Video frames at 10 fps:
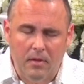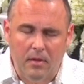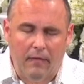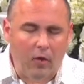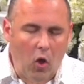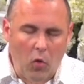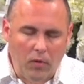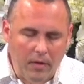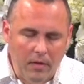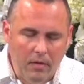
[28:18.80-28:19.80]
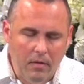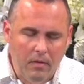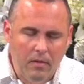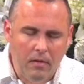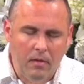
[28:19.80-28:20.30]
never owned it,
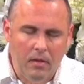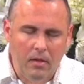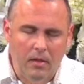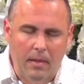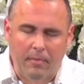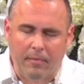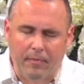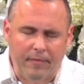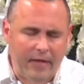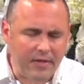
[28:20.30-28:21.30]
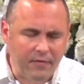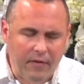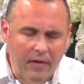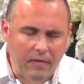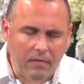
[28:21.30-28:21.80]
never professed
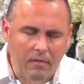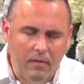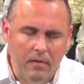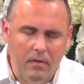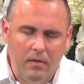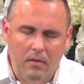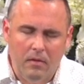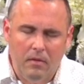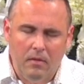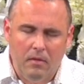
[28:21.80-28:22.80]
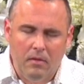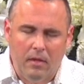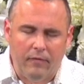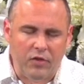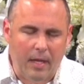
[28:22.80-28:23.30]
faith,
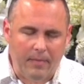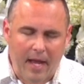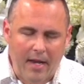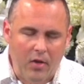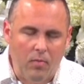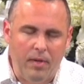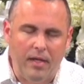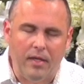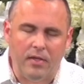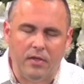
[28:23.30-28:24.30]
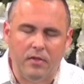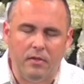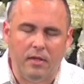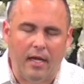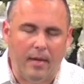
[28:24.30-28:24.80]
never stepped out in obedience,
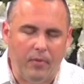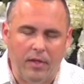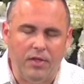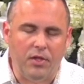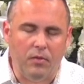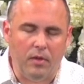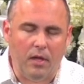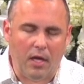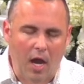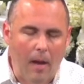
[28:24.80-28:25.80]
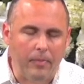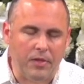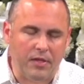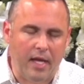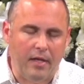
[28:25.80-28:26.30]
God, I pray that you would
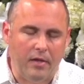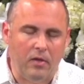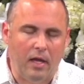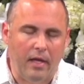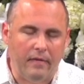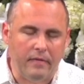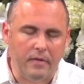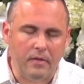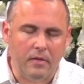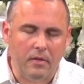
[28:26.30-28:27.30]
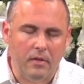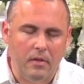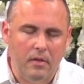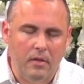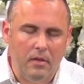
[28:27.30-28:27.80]
accomplish that in their lives.
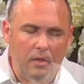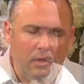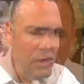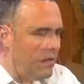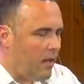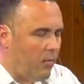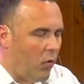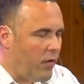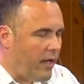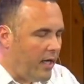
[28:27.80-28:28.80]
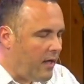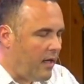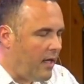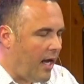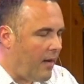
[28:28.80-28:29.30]
And more than
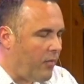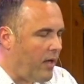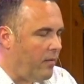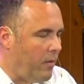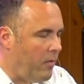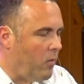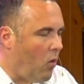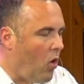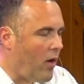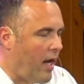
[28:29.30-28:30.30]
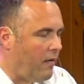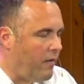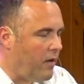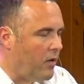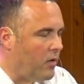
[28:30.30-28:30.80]
anything, God, I pray that we would walk out of
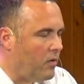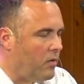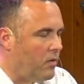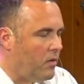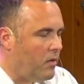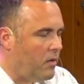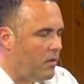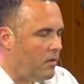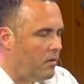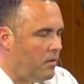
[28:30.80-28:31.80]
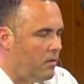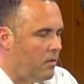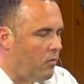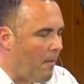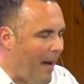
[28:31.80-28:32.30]
here
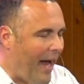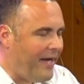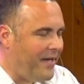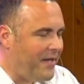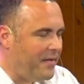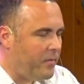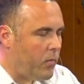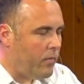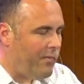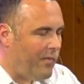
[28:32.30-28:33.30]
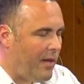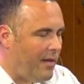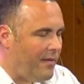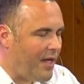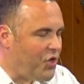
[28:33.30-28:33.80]
reminded
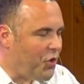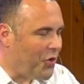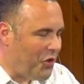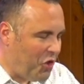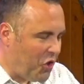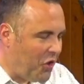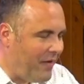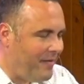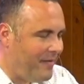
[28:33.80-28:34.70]
that you're good.